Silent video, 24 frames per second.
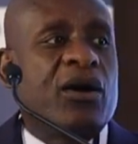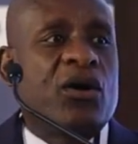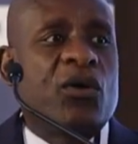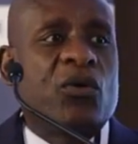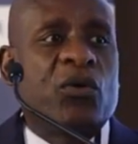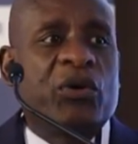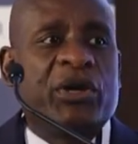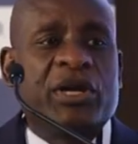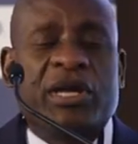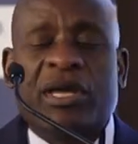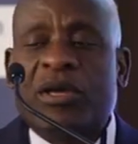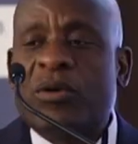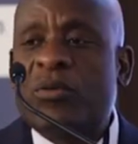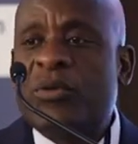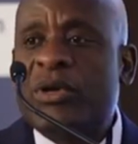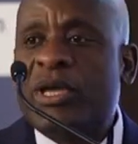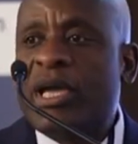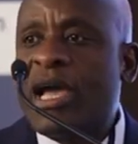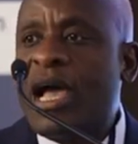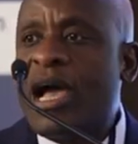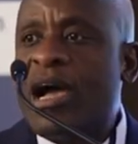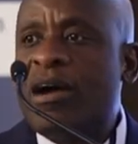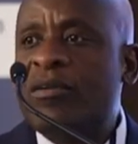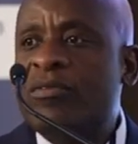
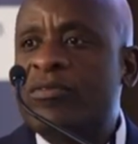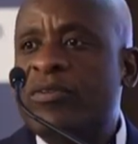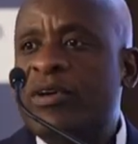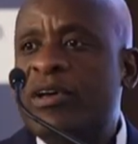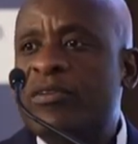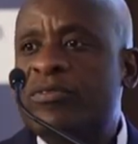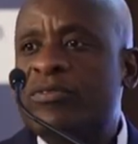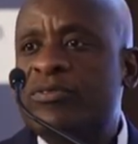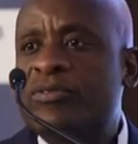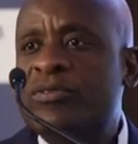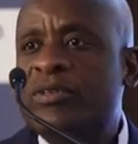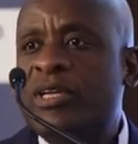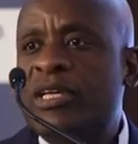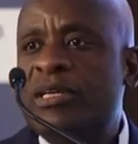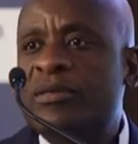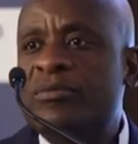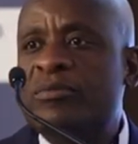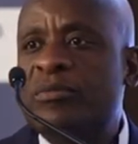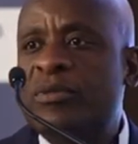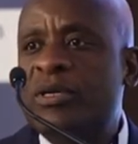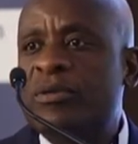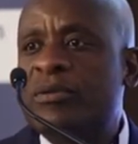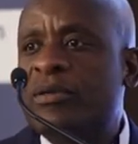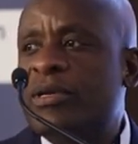We have a
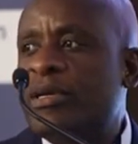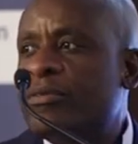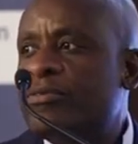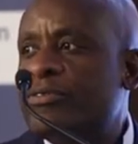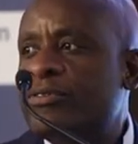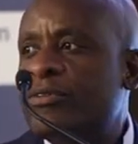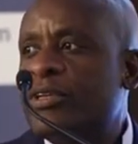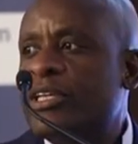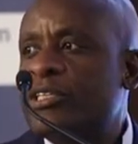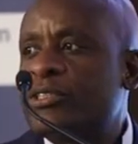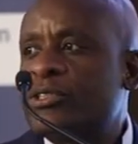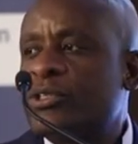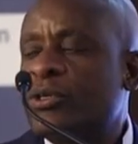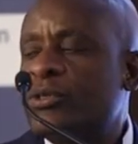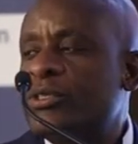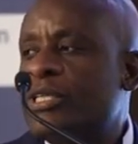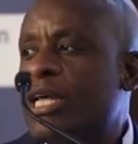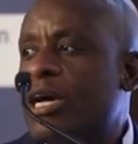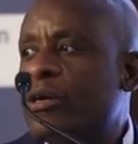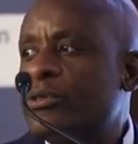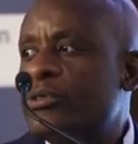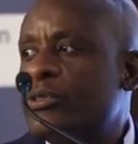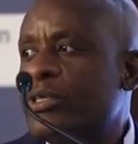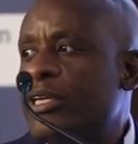fully
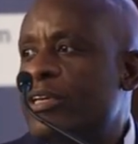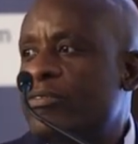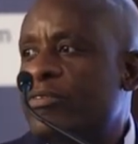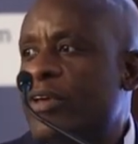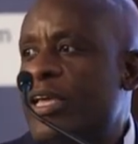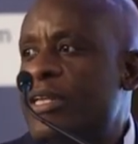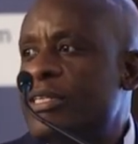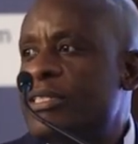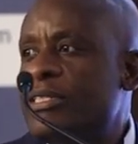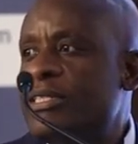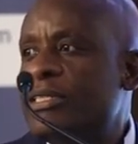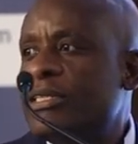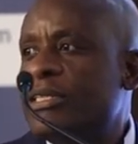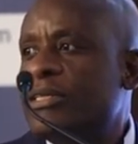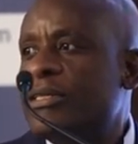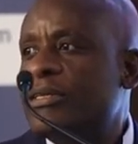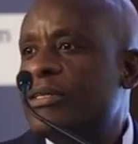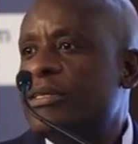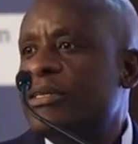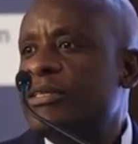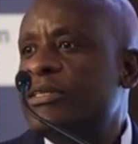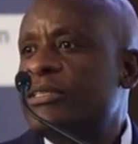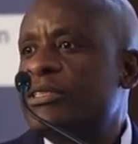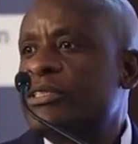sold out event,
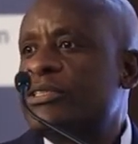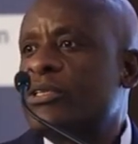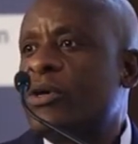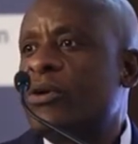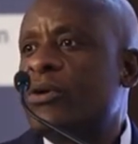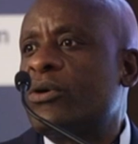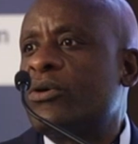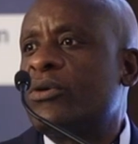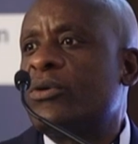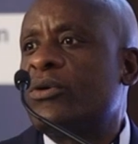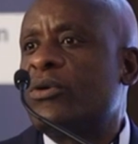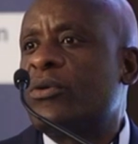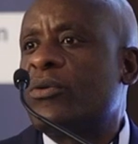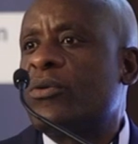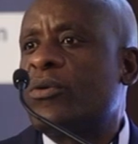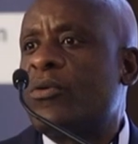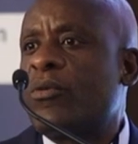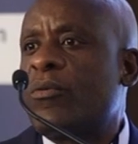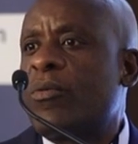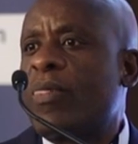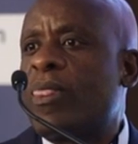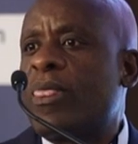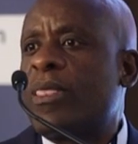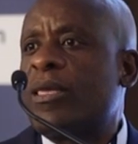so
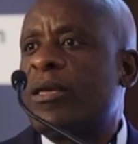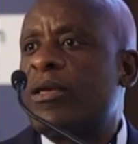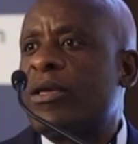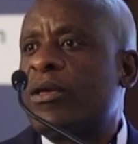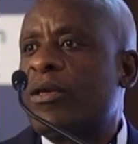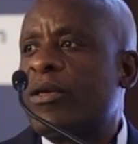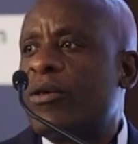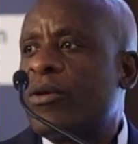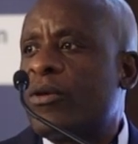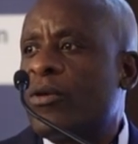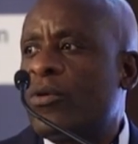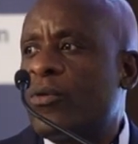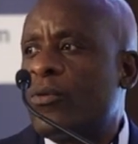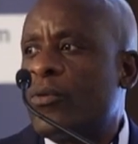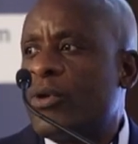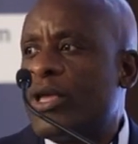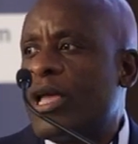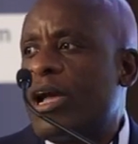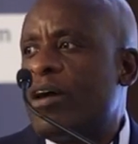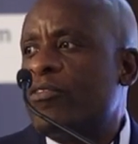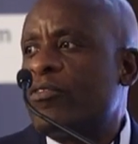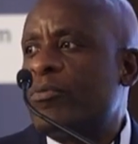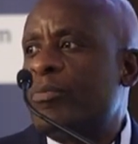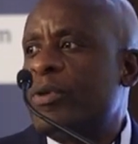we
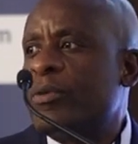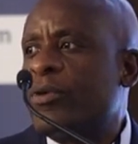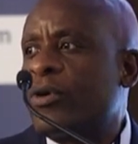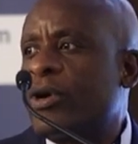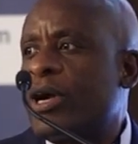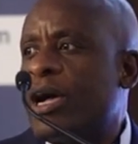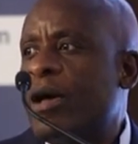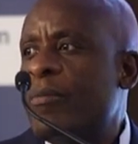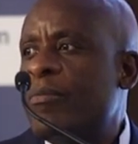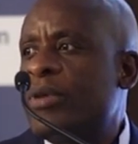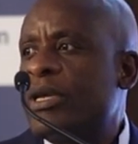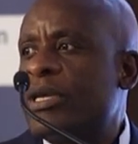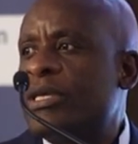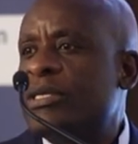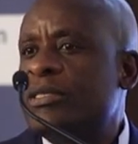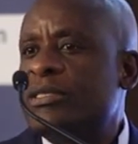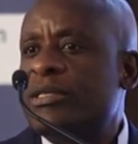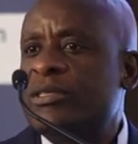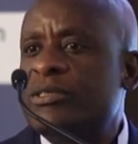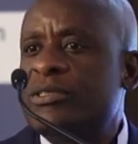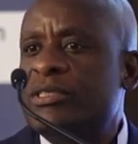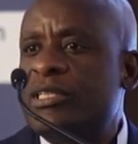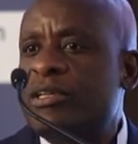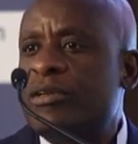have people coming
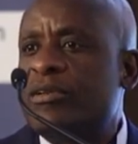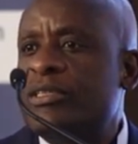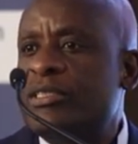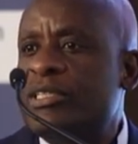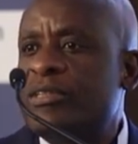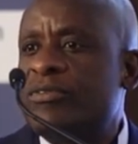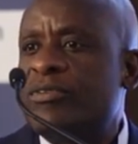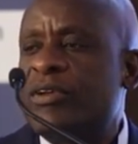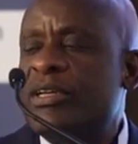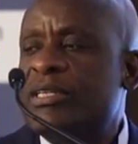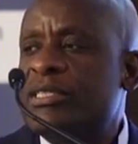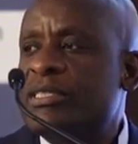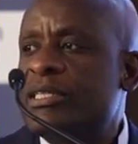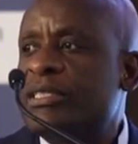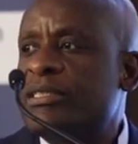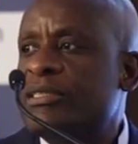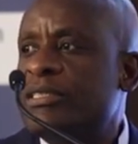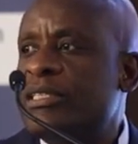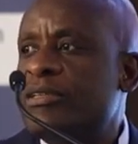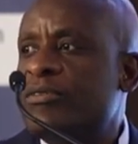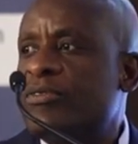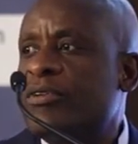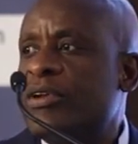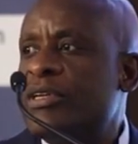
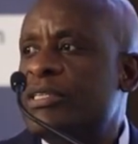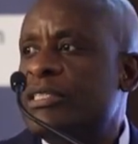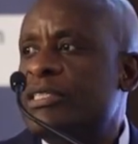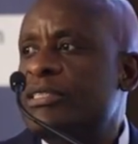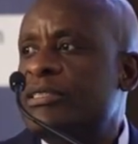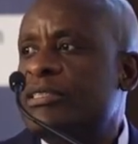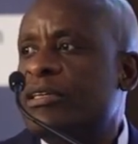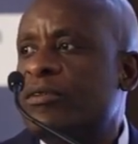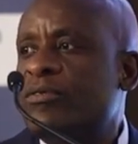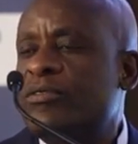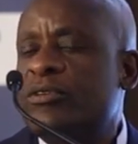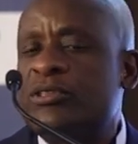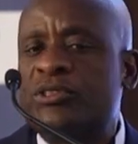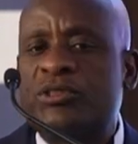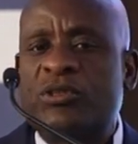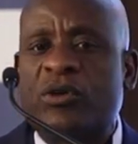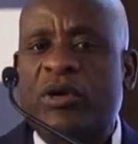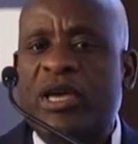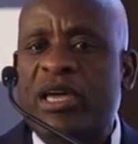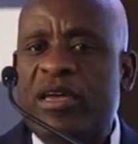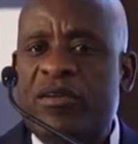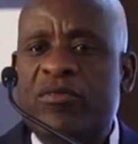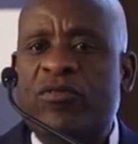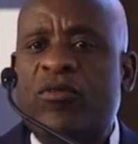different intervals.
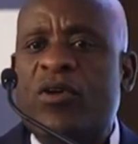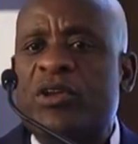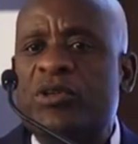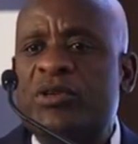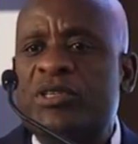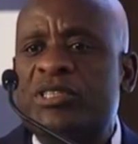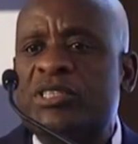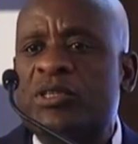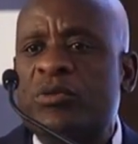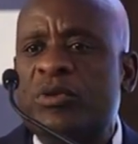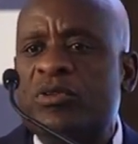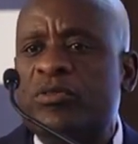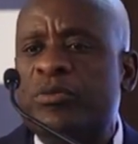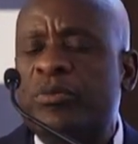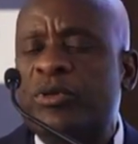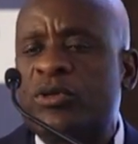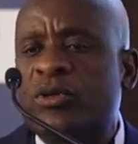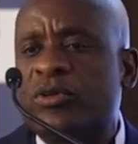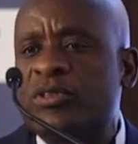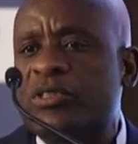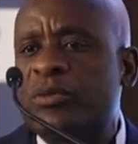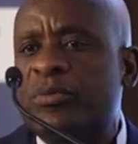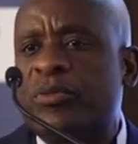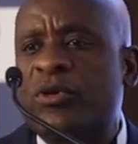So everyone you see we've
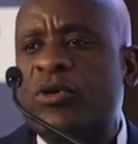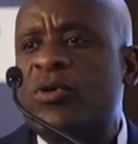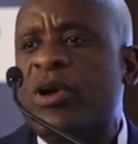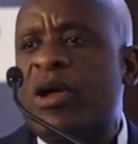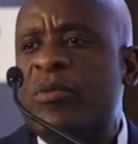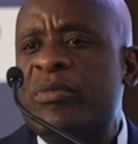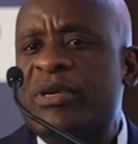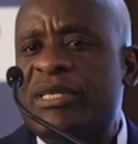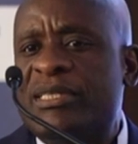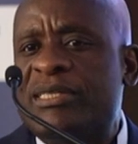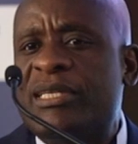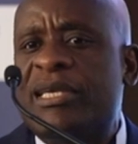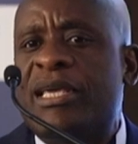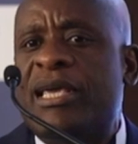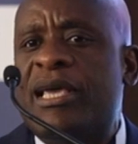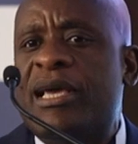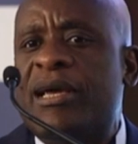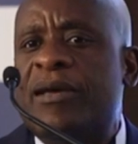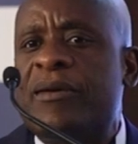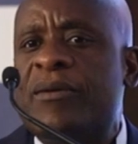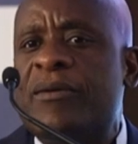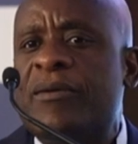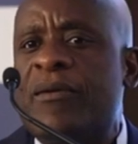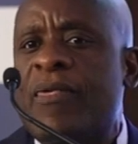put on the program is
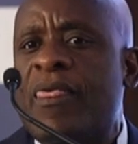here.